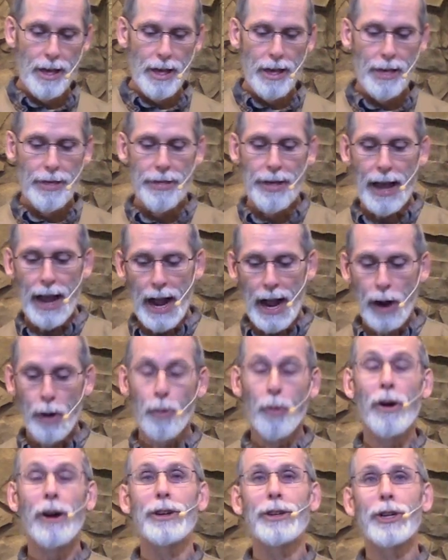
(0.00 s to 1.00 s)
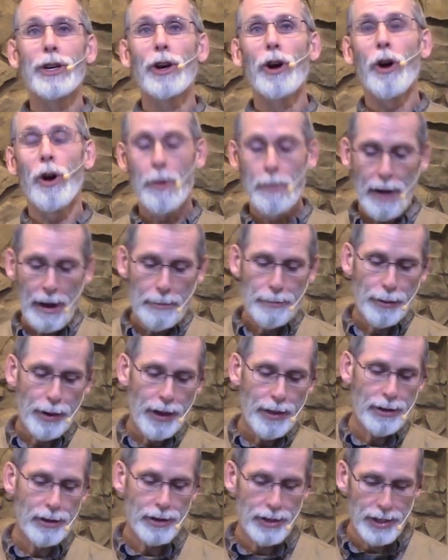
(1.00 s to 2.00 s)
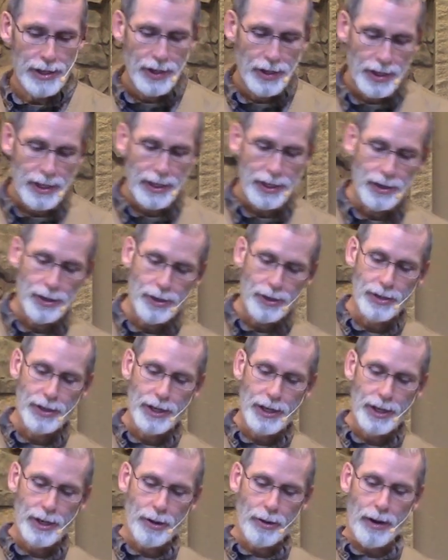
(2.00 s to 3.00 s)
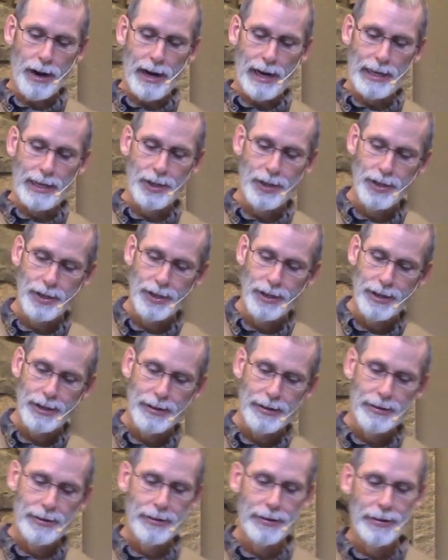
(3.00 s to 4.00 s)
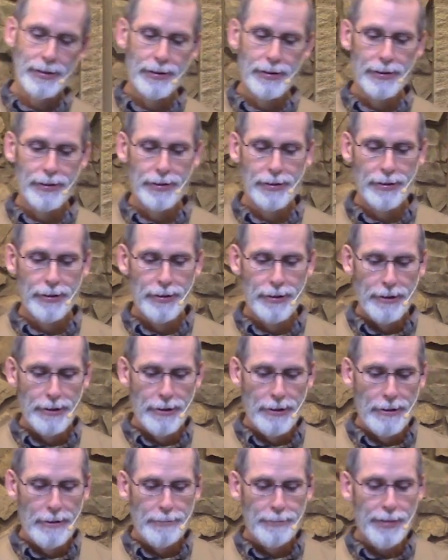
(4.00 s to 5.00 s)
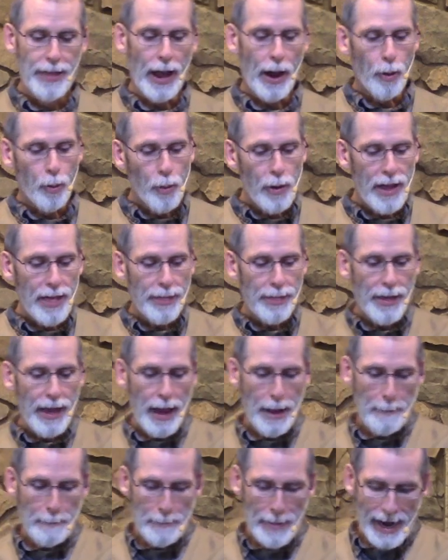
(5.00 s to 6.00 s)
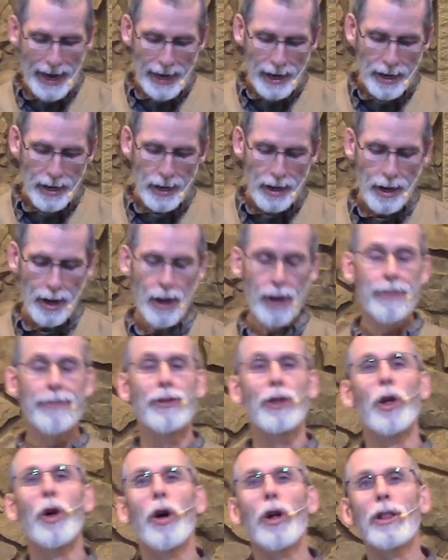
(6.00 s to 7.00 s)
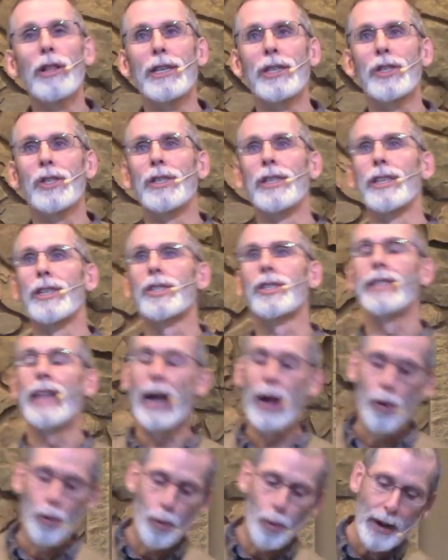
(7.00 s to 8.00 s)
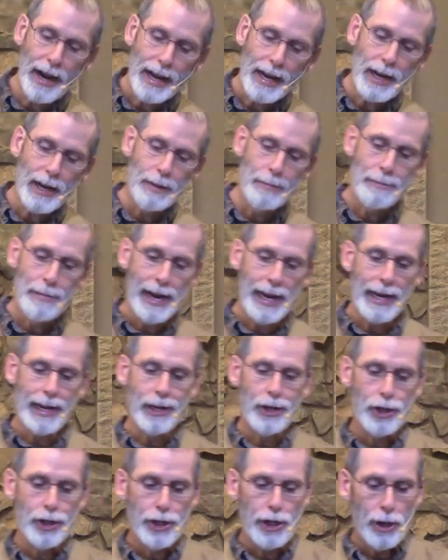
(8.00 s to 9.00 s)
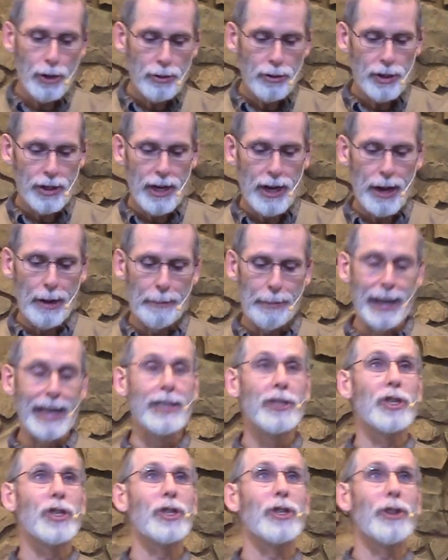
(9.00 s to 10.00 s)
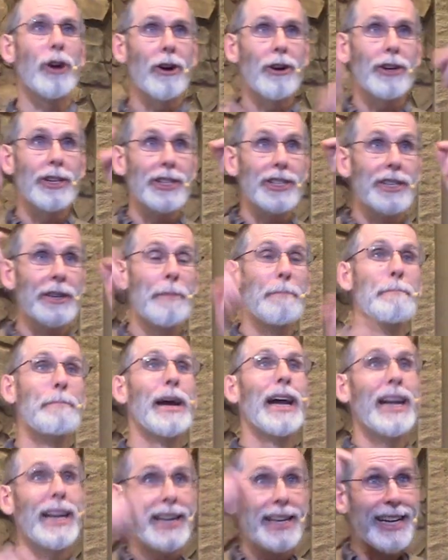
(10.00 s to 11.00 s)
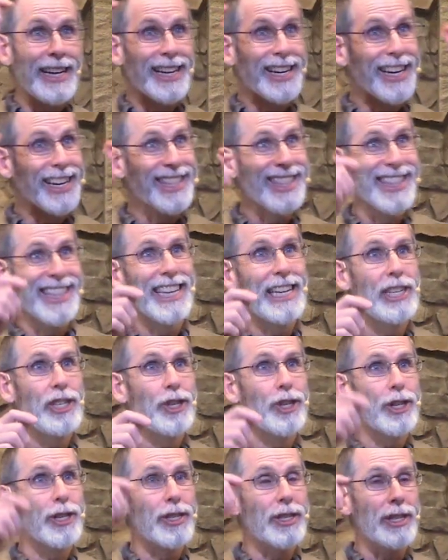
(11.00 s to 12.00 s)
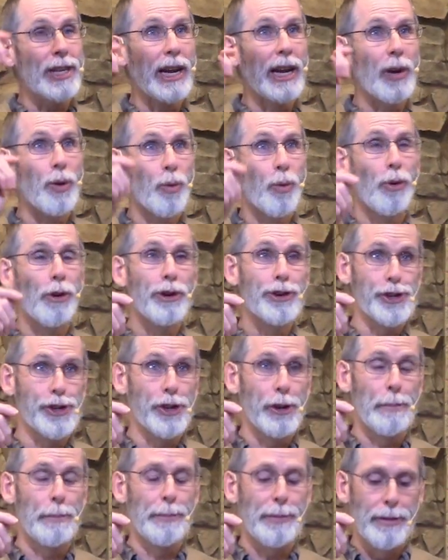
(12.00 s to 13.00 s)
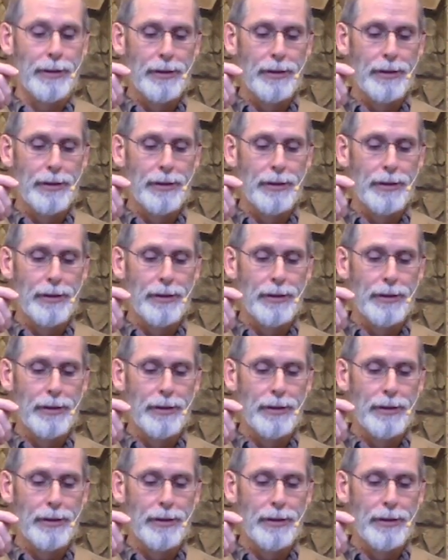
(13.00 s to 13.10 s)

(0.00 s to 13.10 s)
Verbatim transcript: that I want to call my brothers and sisters in Christ that when that man of lawlessness, that wicked man, shows up and starts demanding allegiance and worship,